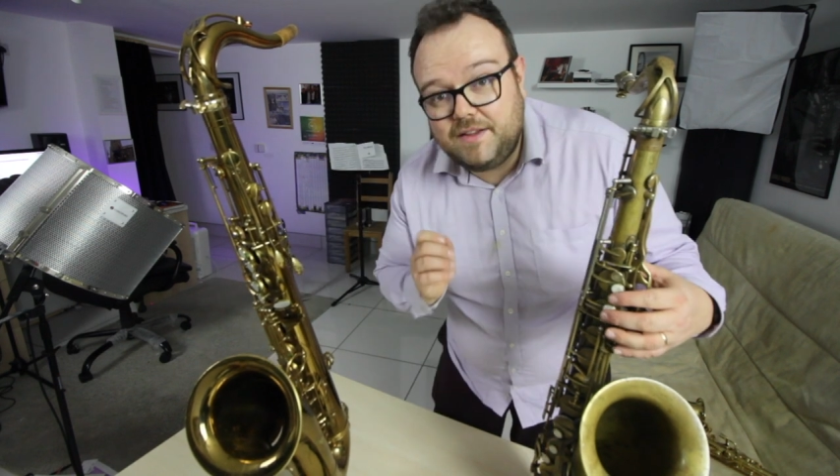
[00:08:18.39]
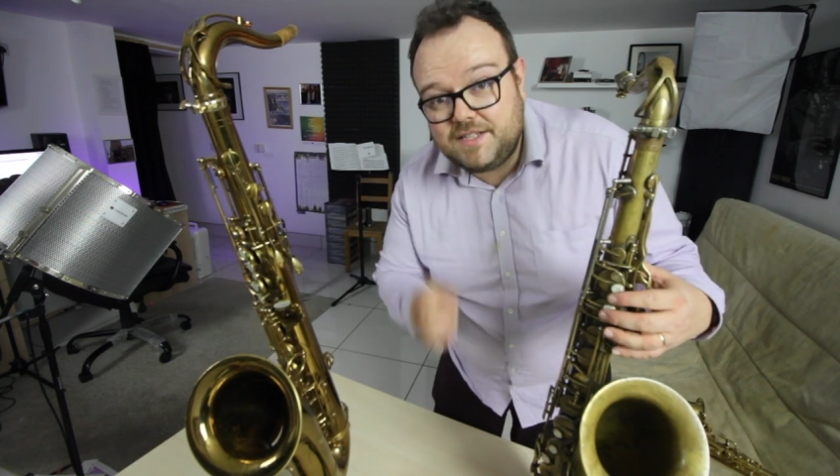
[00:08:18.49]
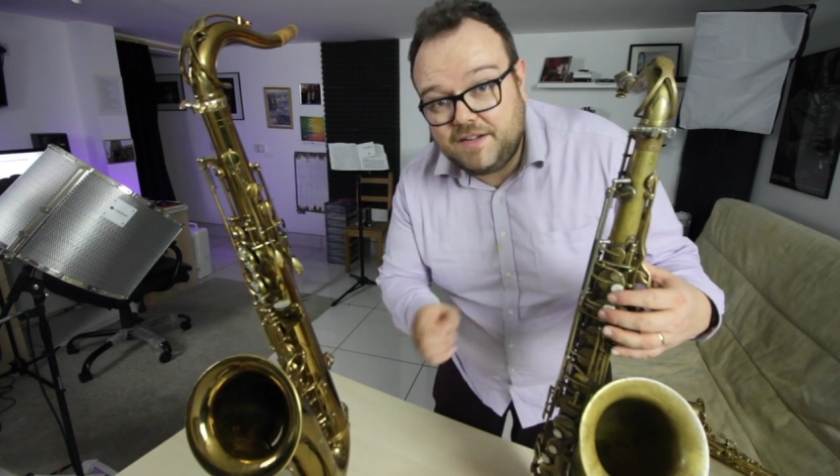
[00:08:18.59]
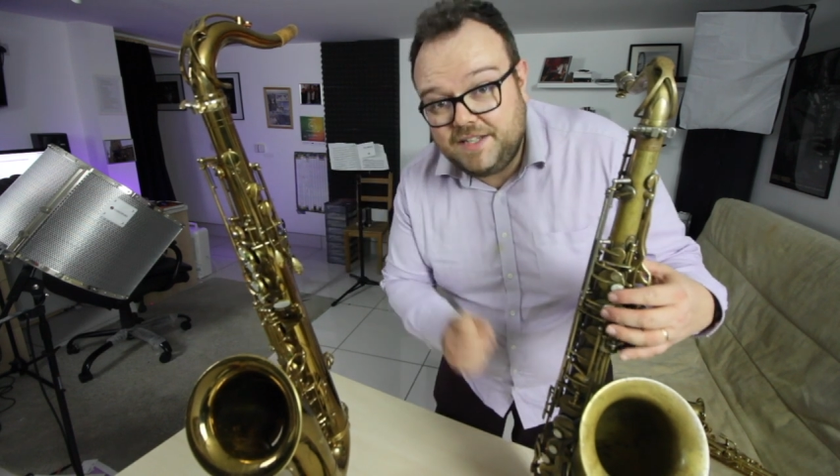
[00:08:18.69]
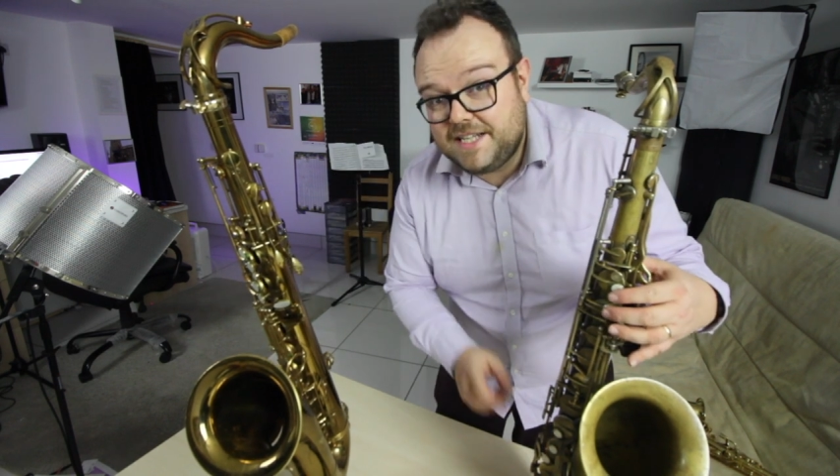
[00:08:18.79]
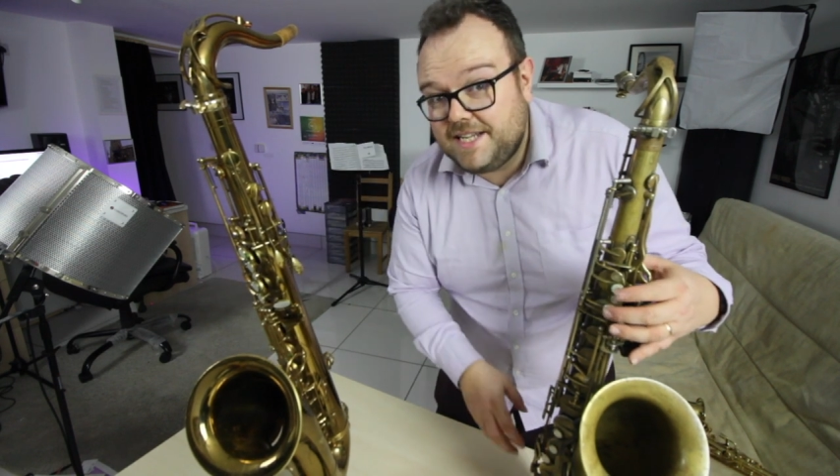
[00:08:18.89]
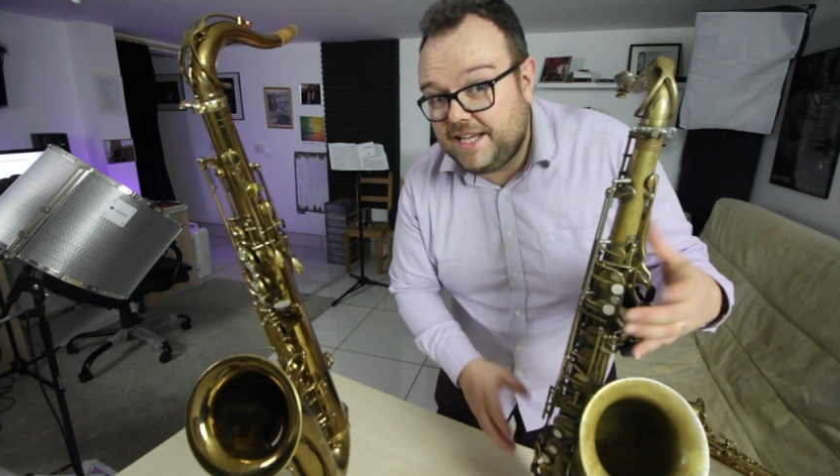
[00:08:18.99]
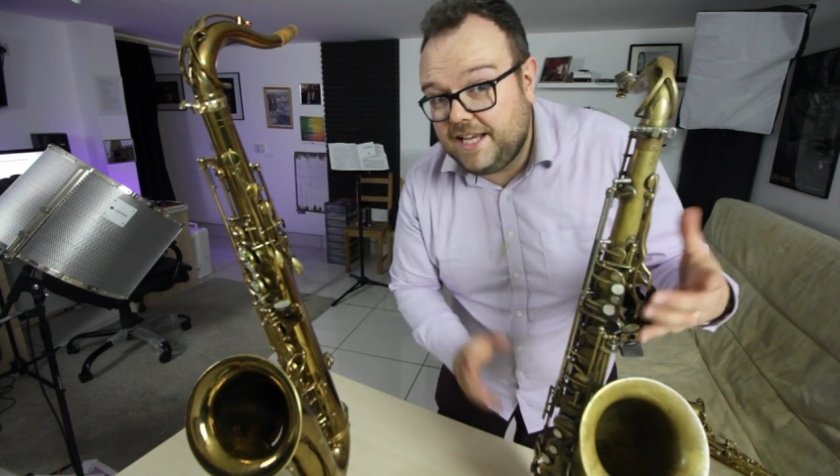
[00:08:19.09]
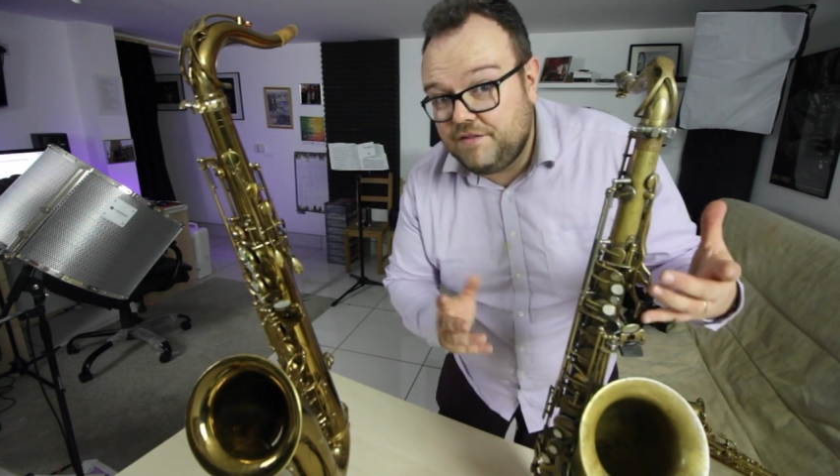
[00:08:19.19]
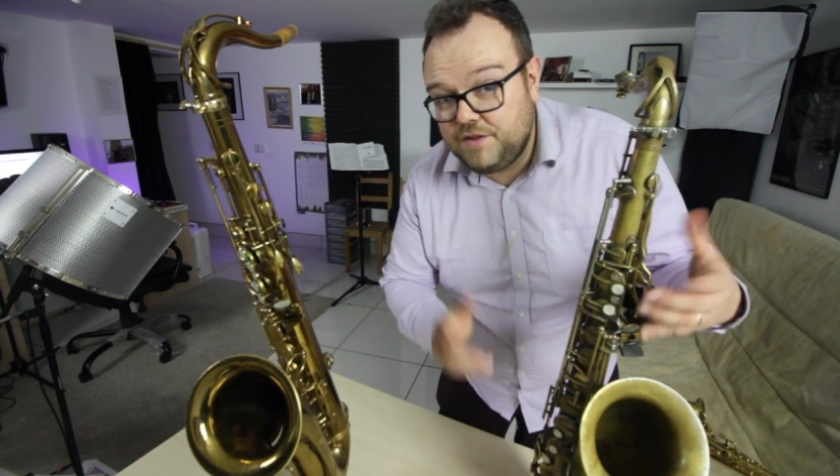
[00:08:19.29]
Now, there's definitely a
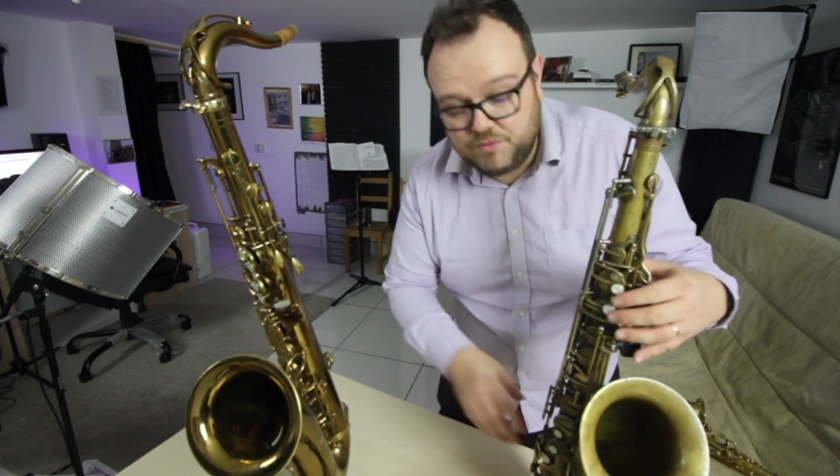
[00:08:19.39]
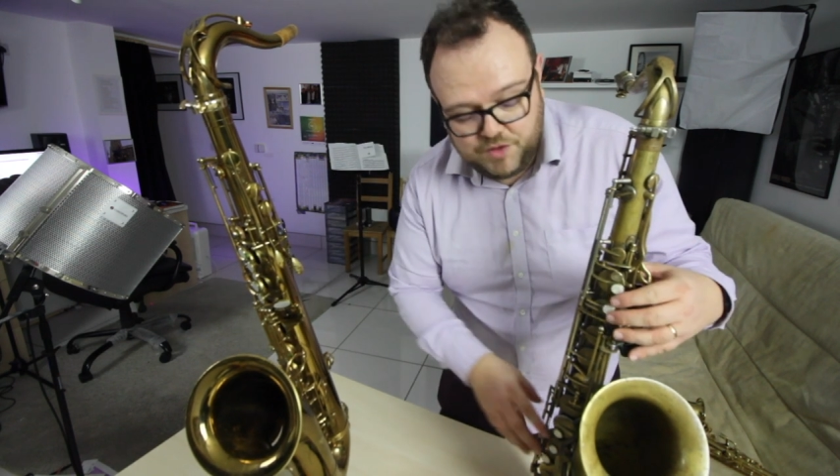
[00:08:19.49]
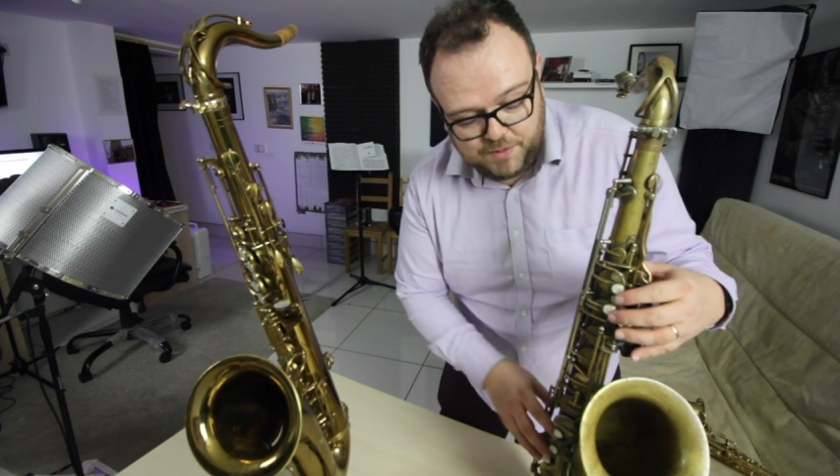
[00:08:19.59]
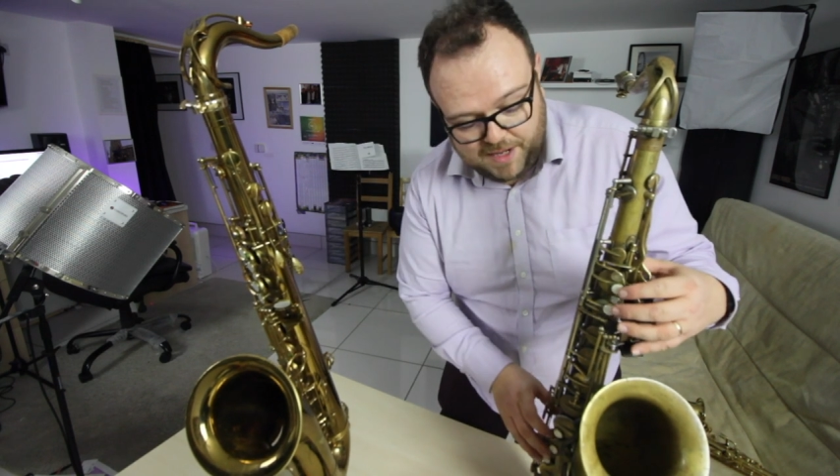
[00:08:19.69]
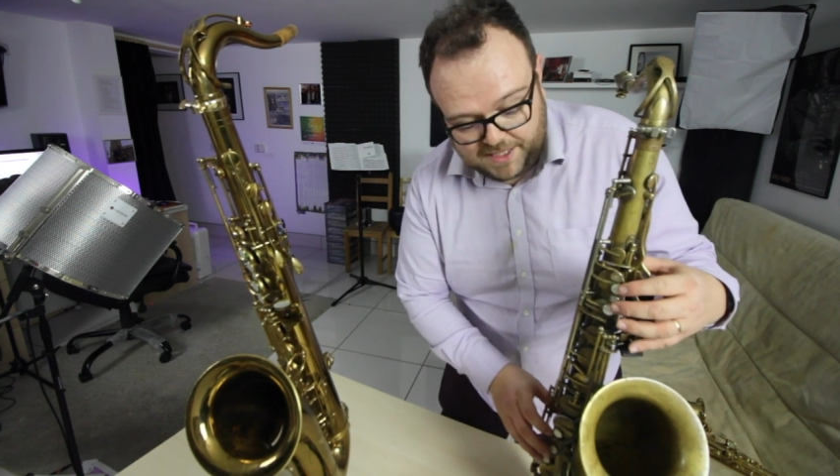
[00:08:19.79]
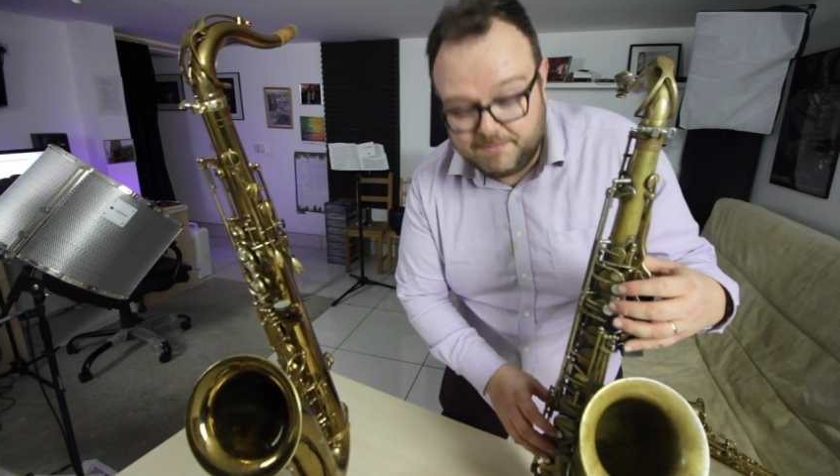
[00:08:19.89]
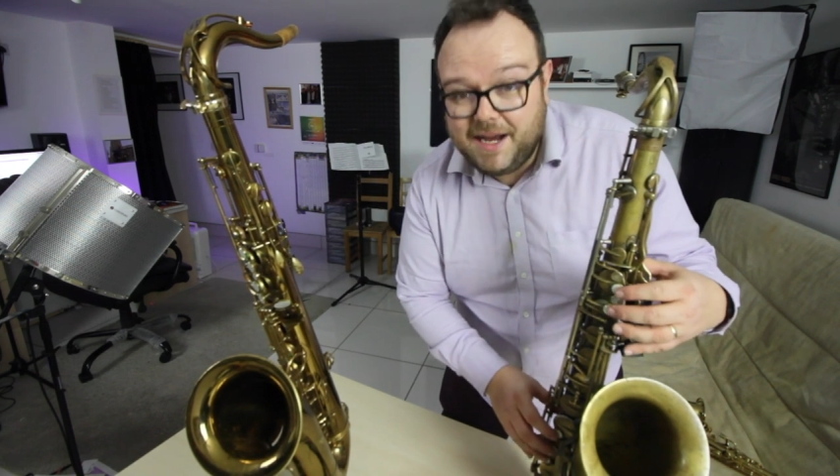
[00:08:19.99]
tick here for the Revue pads.